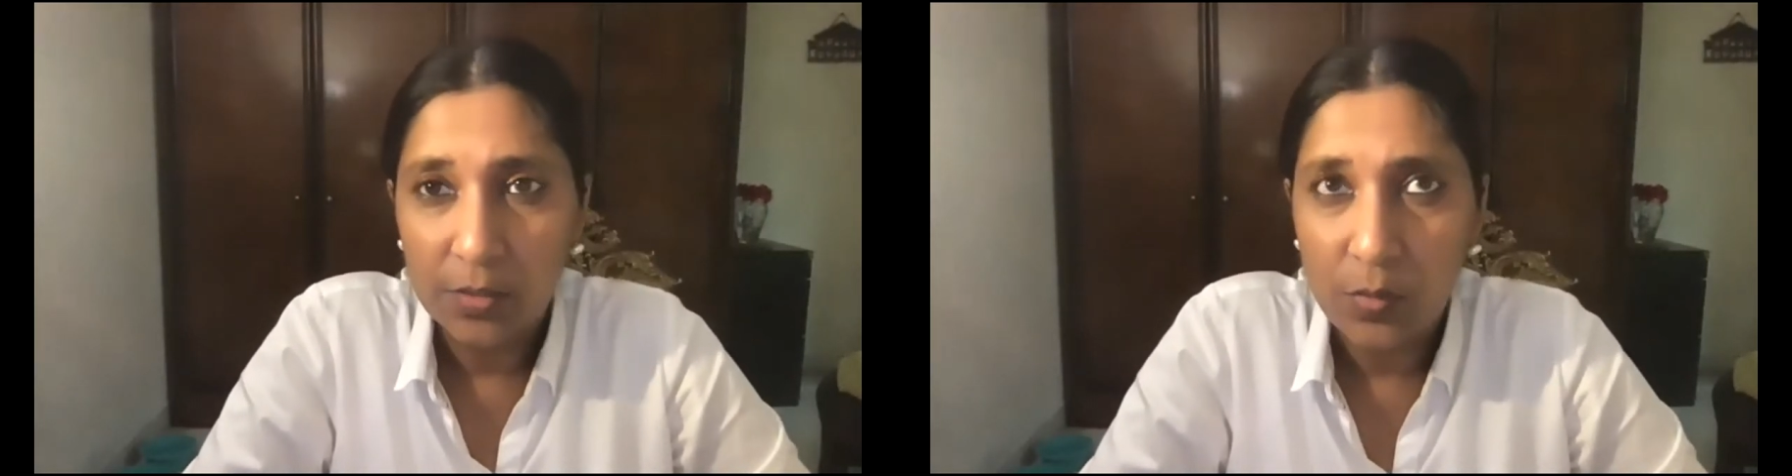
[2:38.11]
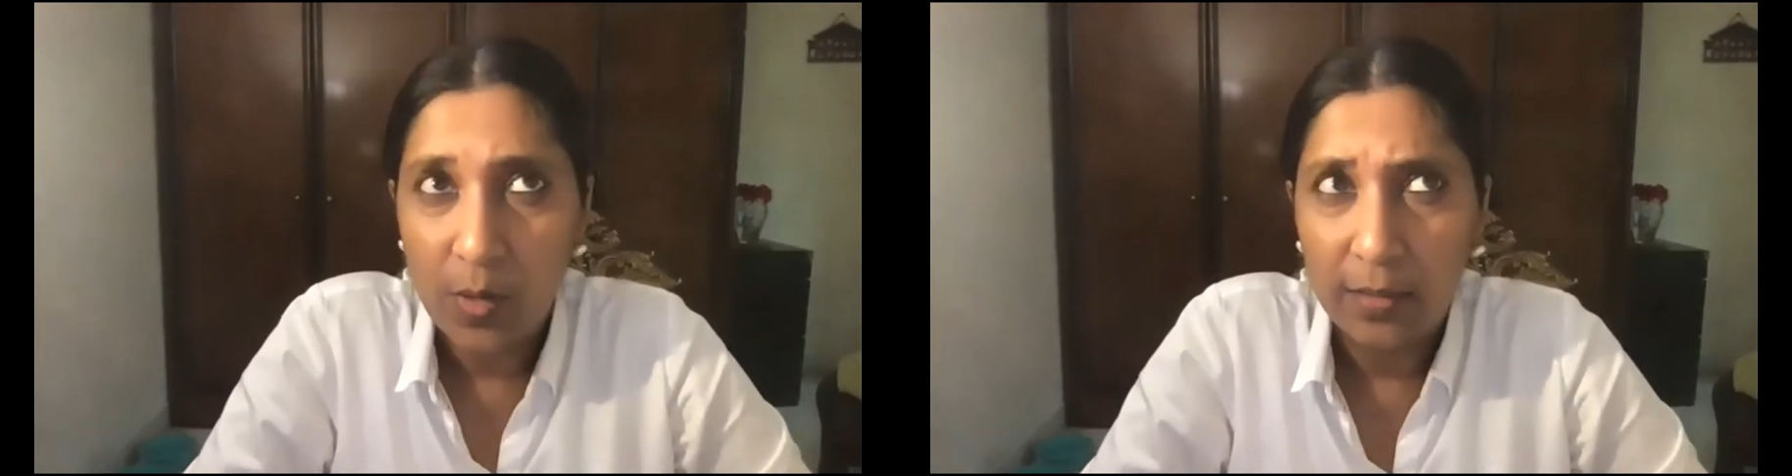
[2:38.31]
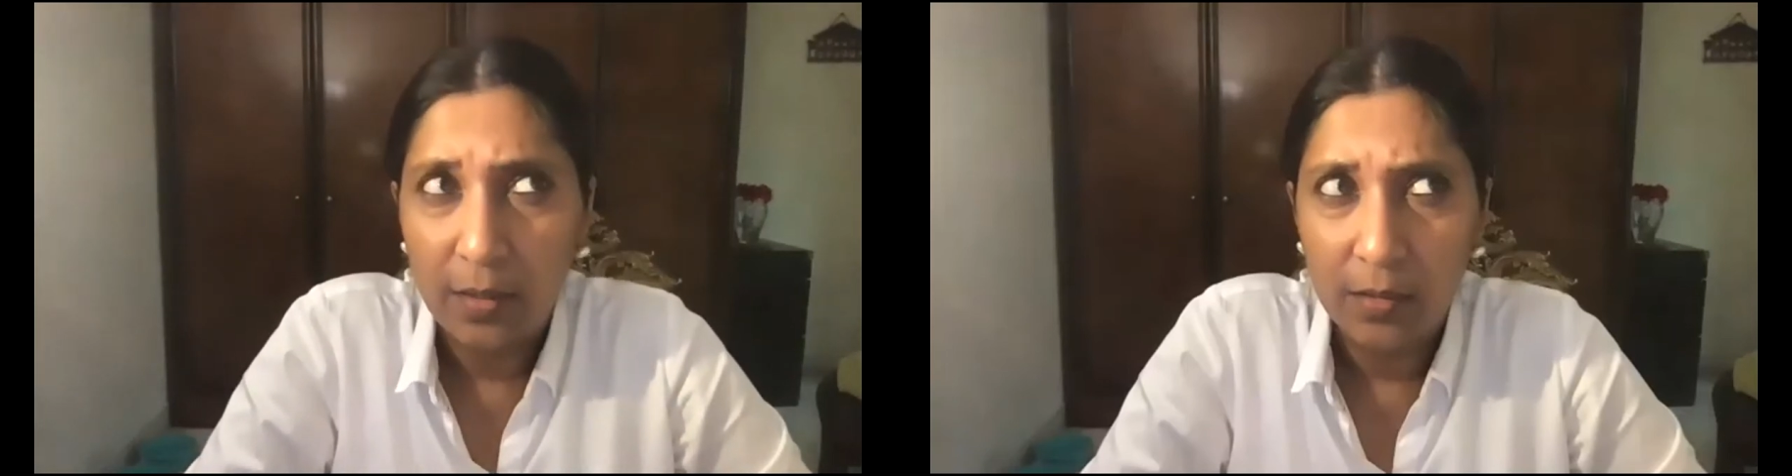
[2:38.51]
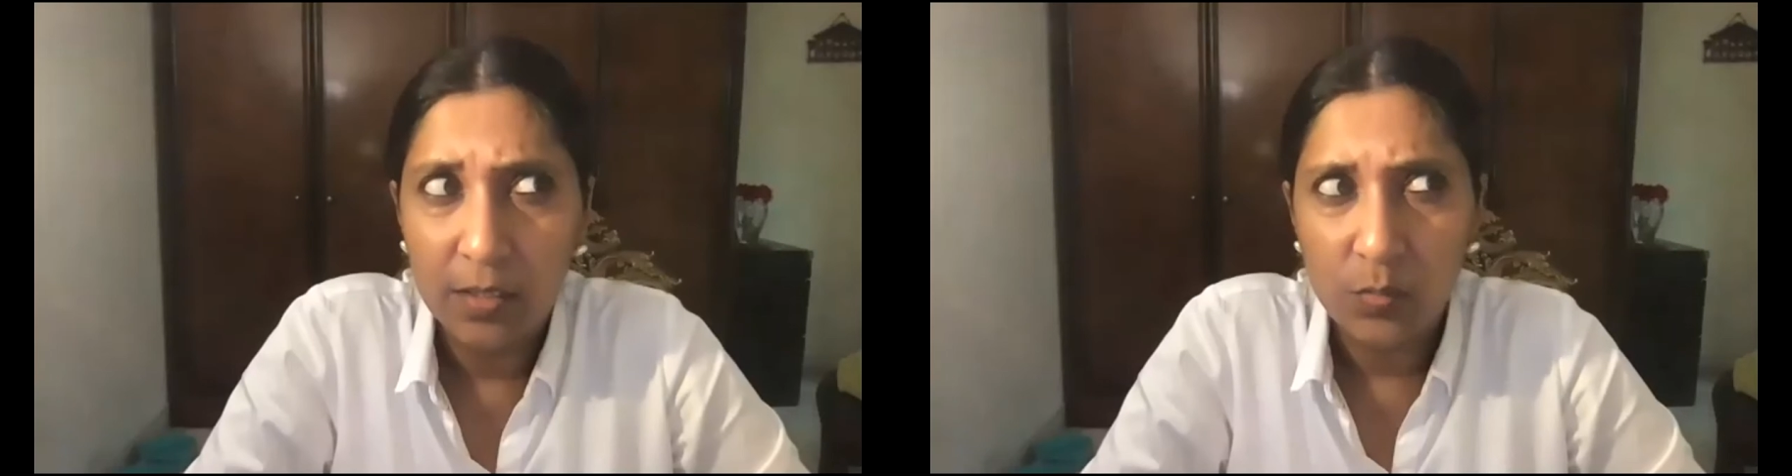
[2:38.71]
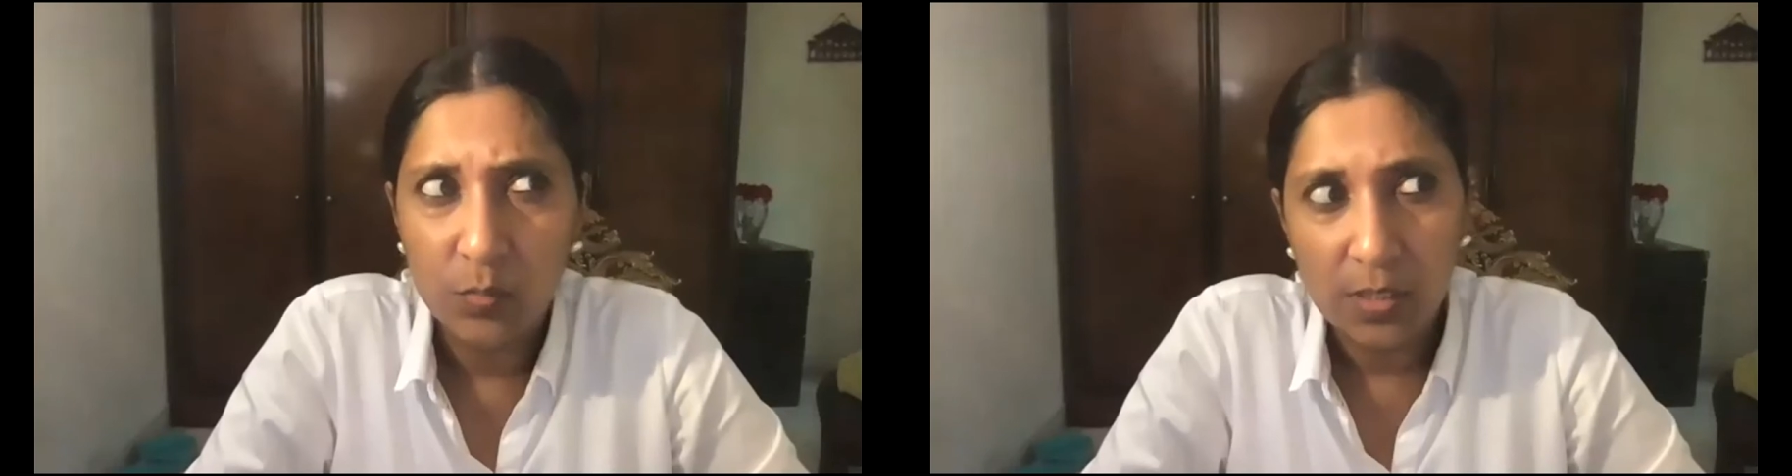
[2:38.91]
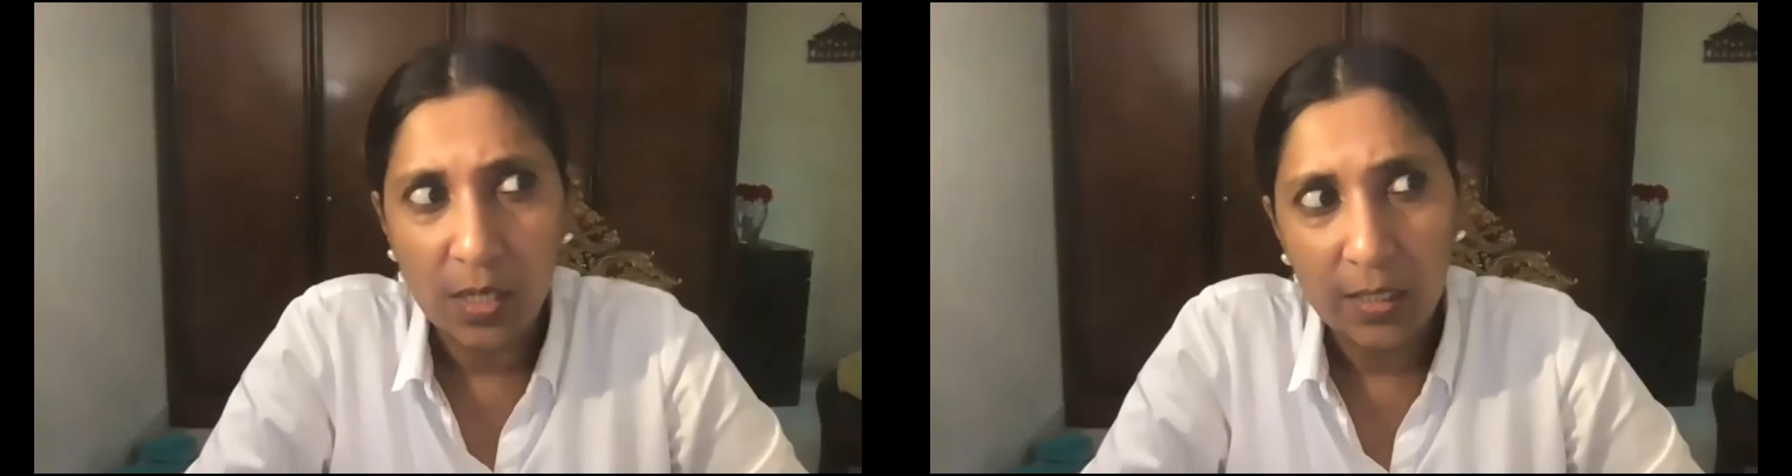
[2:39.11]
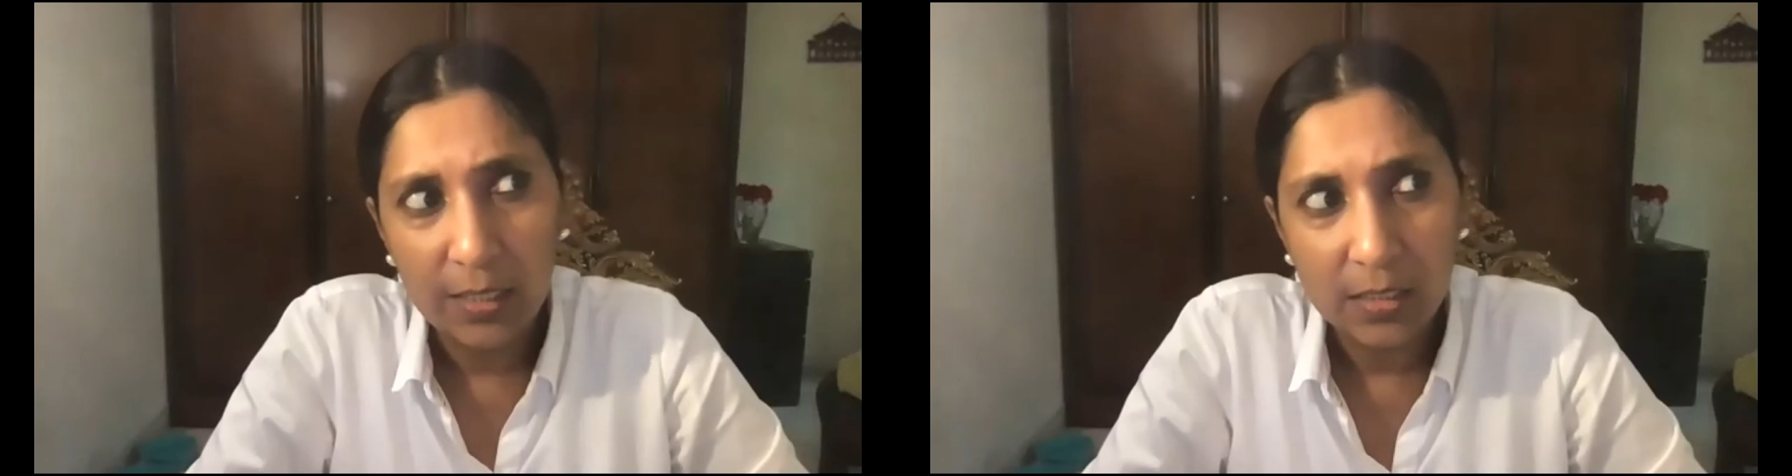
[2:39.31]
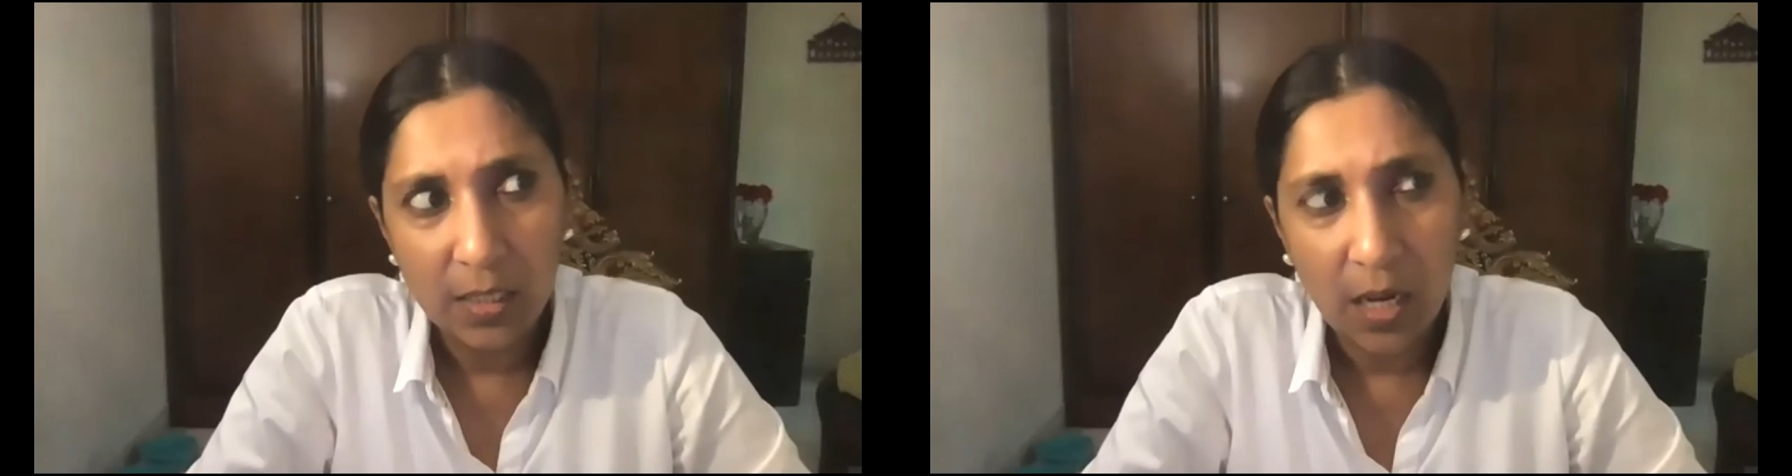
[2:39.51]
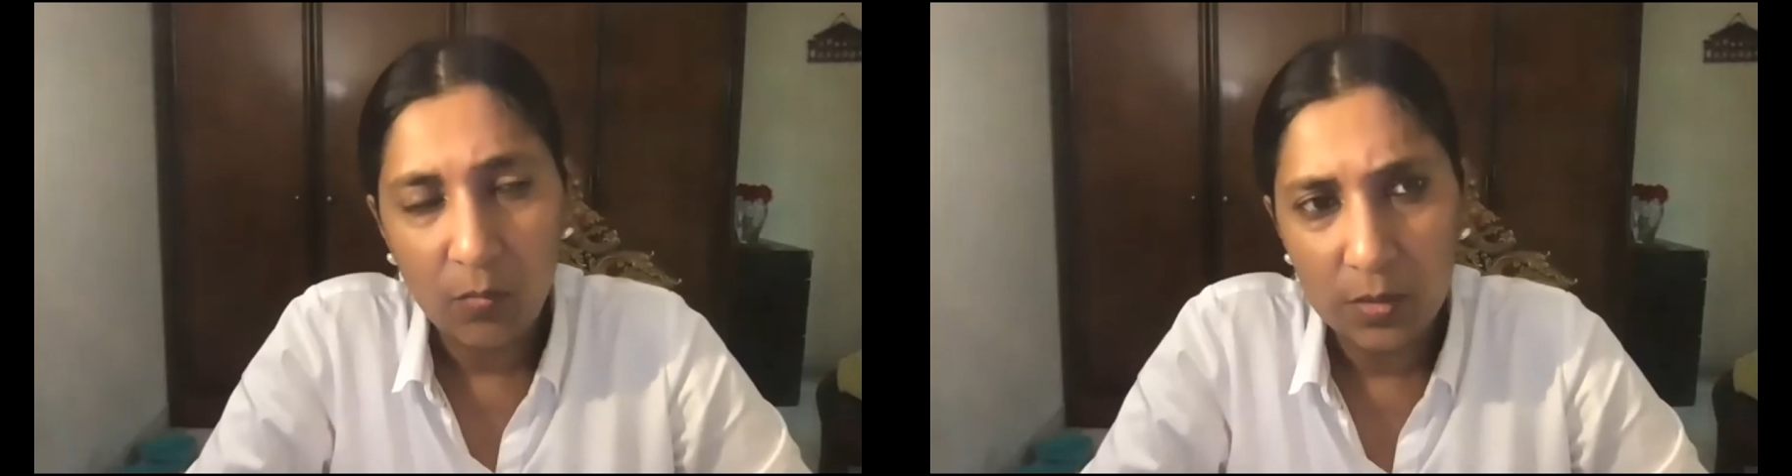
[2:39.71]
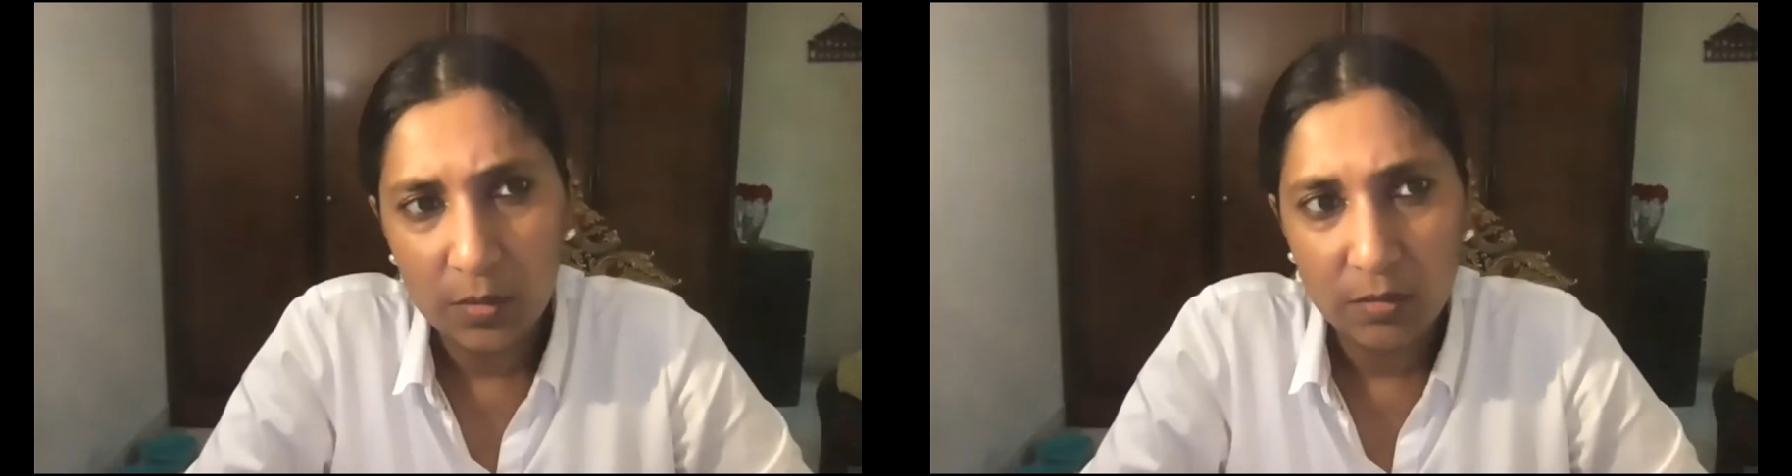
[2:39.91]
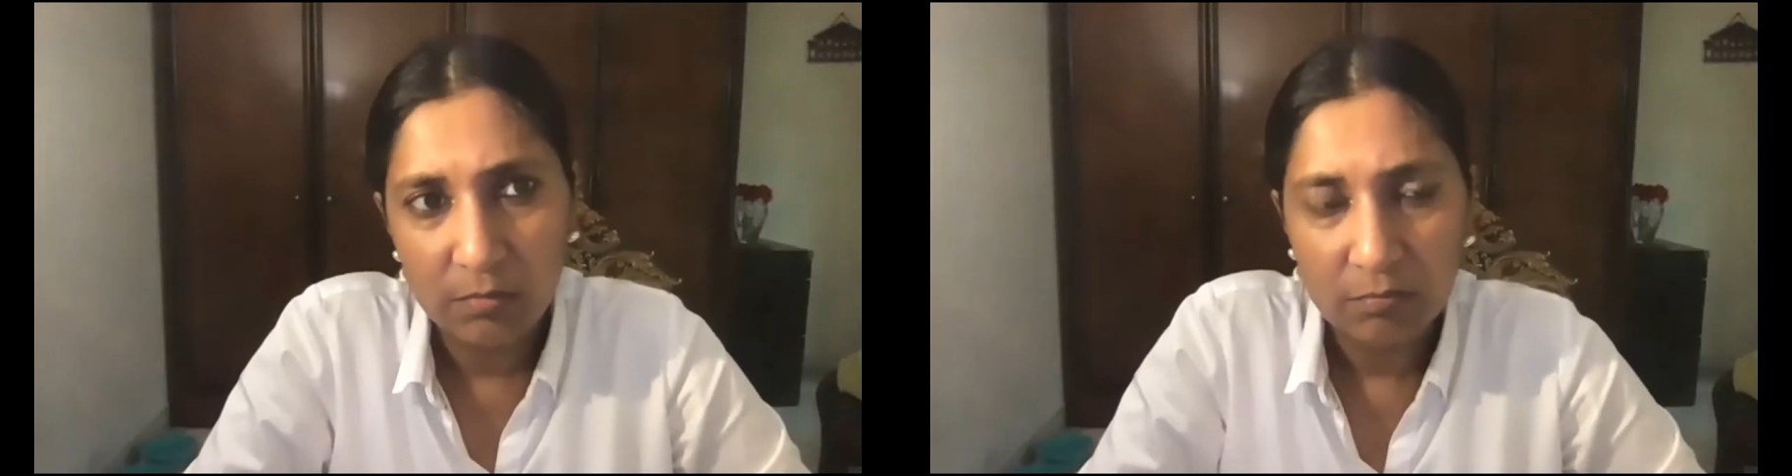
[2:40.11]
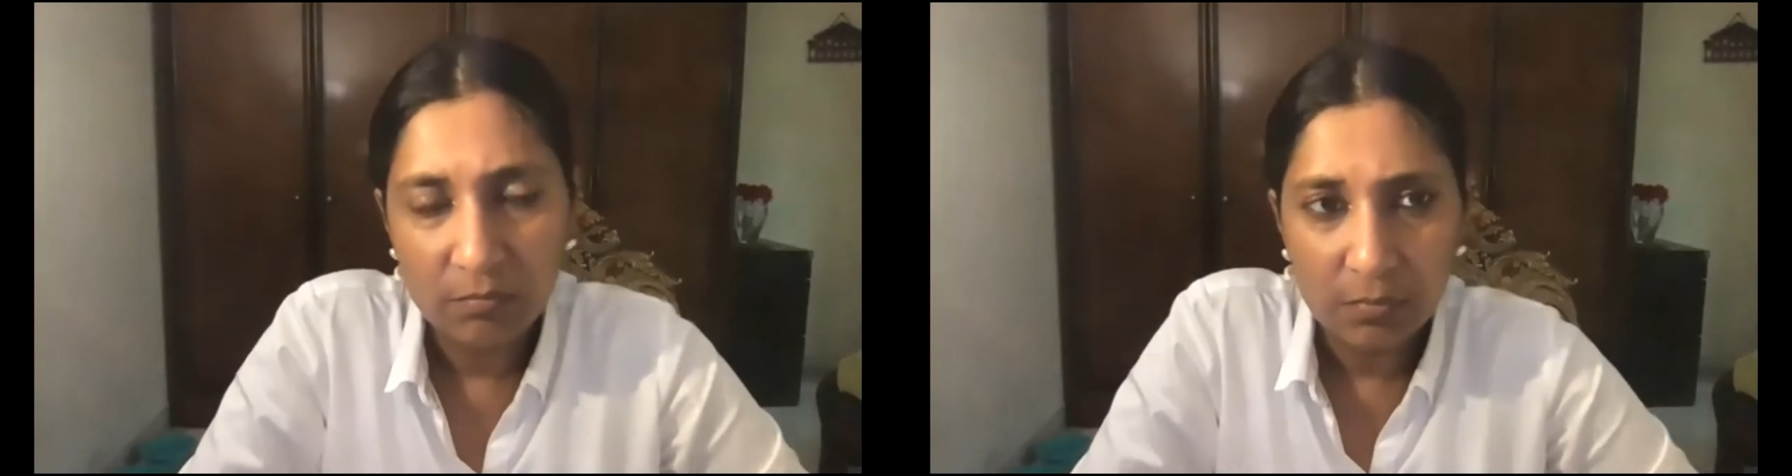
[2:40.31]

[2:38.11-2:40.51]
so I think this was at least till I was